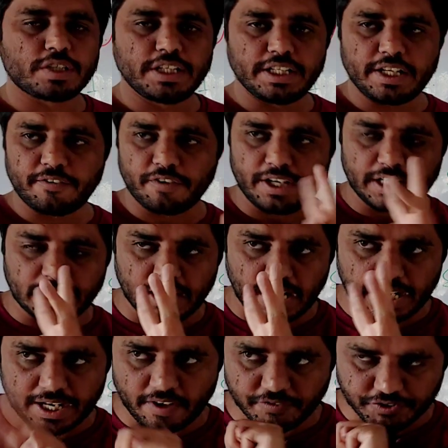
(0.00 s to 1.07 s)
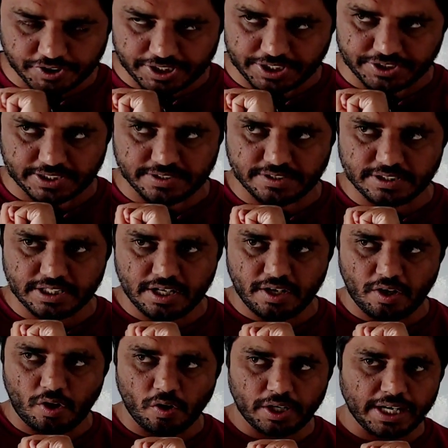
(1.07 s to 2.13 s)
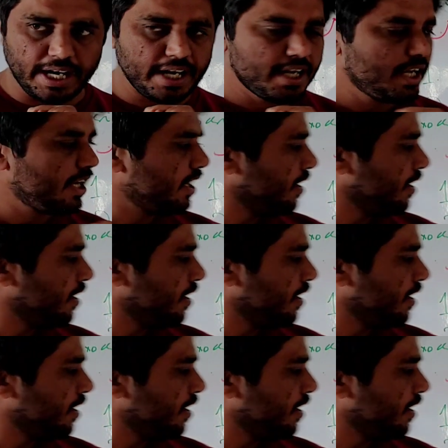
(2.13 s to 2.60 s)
three different kind of secretions. Okay,